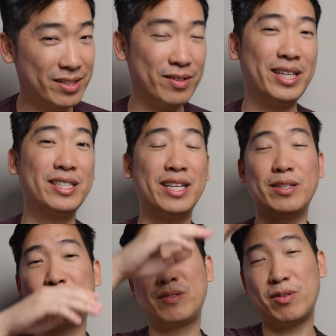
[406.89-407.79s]
So things
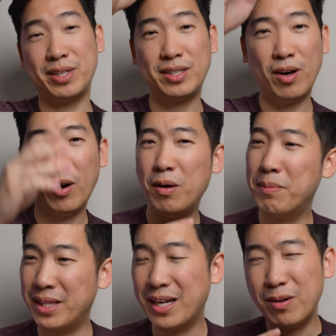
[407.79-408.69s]
sound really tall,
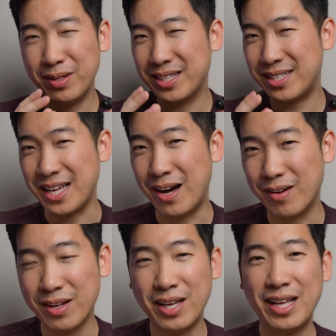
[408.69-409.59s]
but they don't really
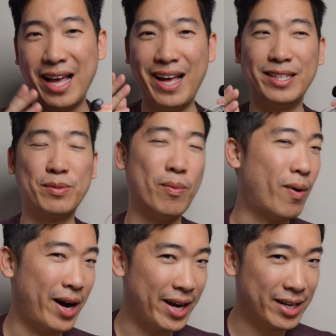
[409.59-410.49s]
sound as
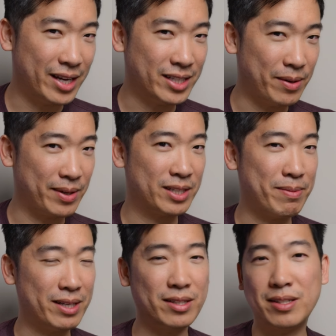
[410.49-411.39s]
wide as I would
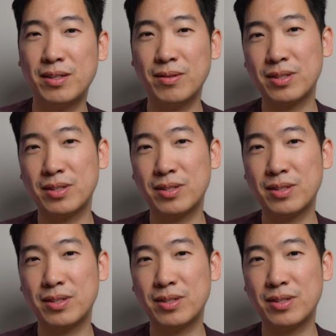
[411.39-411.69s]
expect it to.